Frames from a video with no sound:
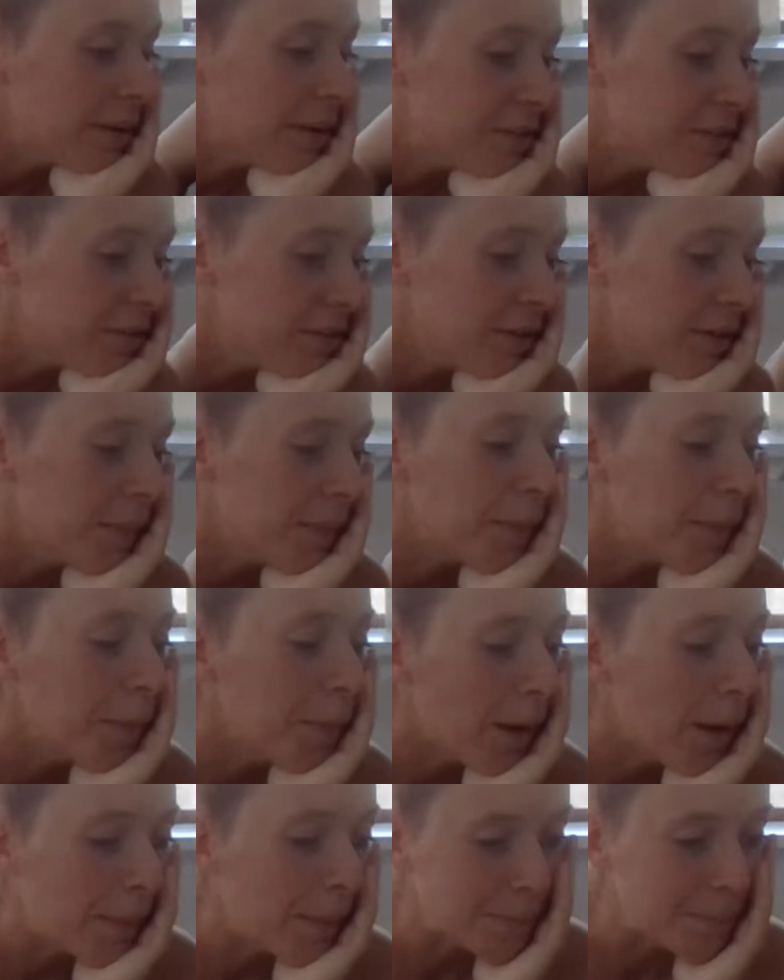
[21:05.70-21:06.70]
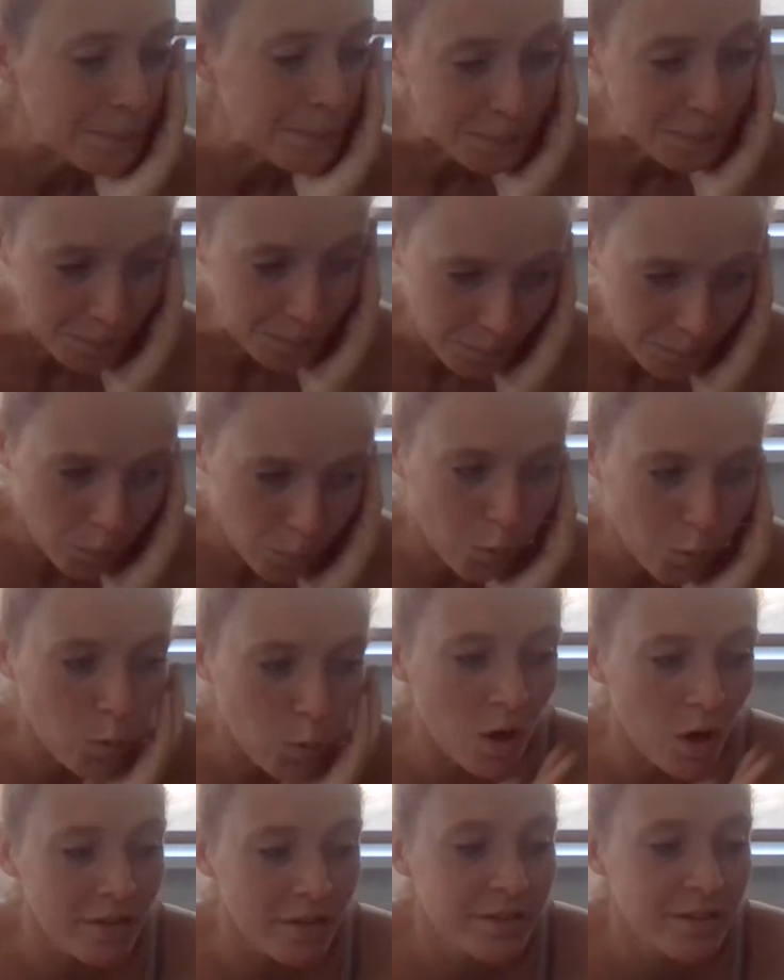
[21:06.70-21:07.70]
Question number 1.
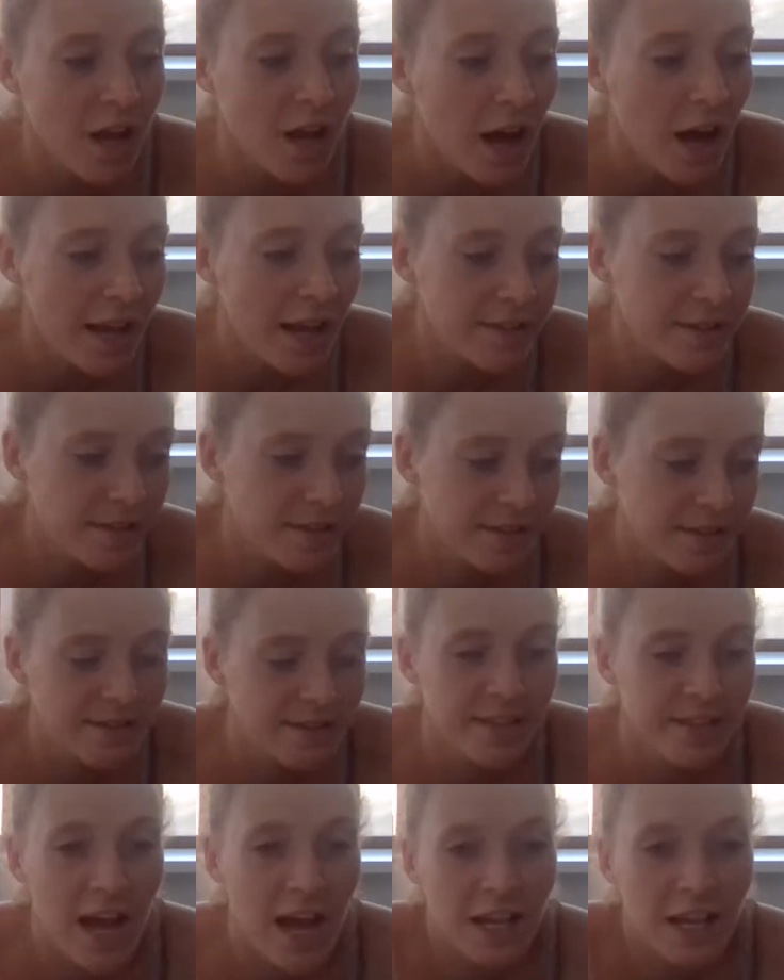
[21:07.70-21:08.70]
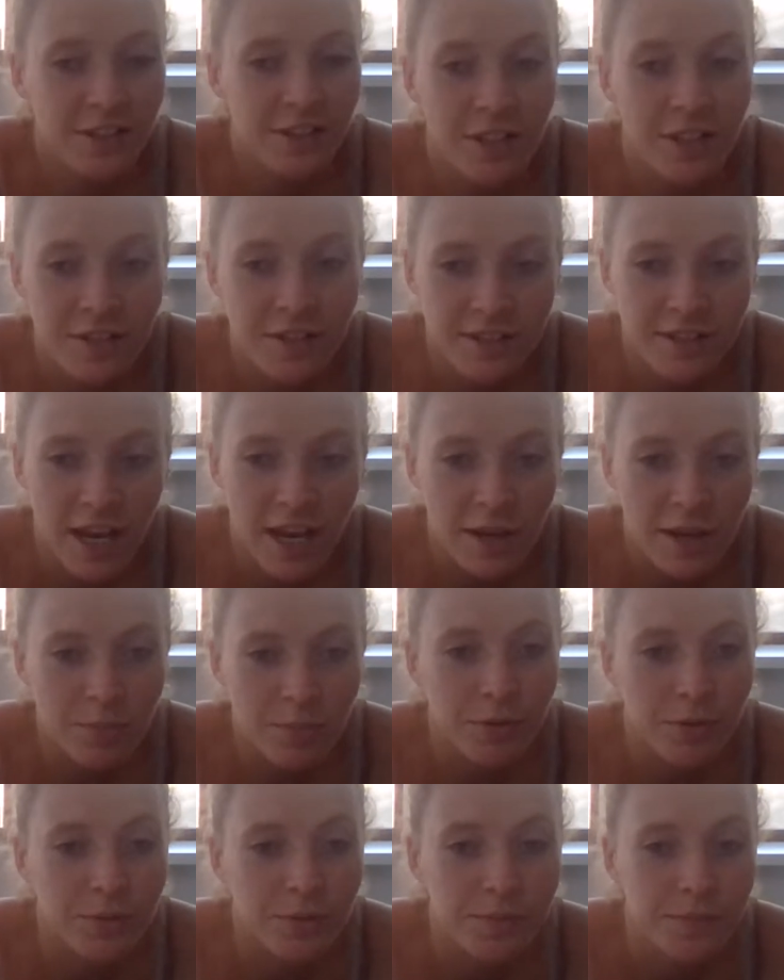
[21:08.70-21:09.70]
What size is a standard
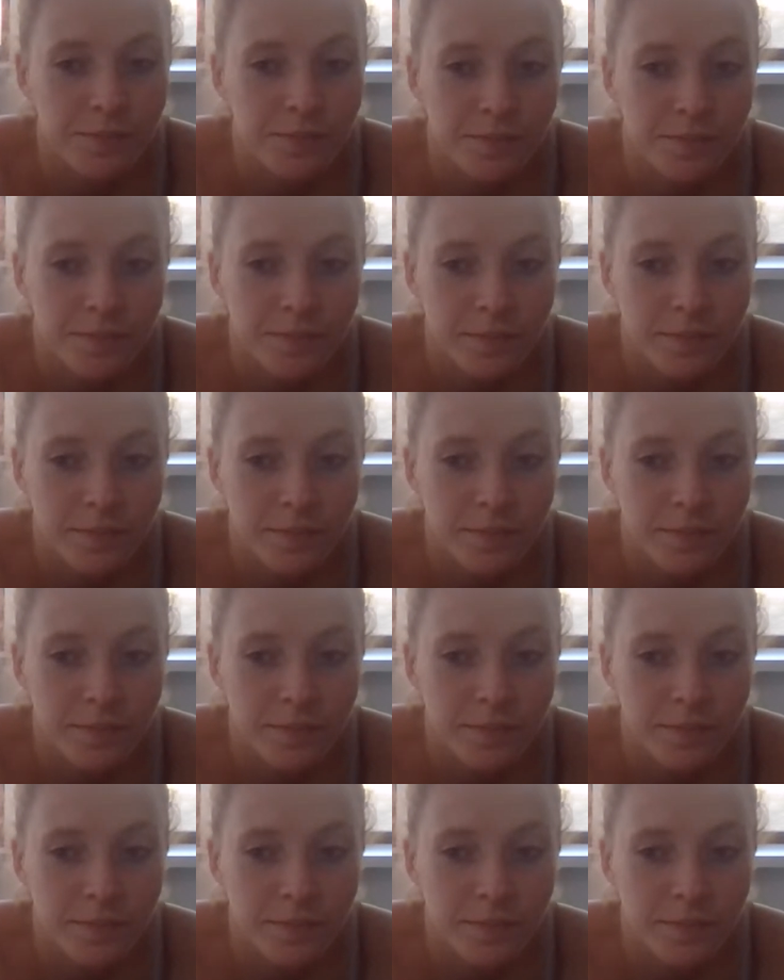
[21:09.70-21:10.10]
stable?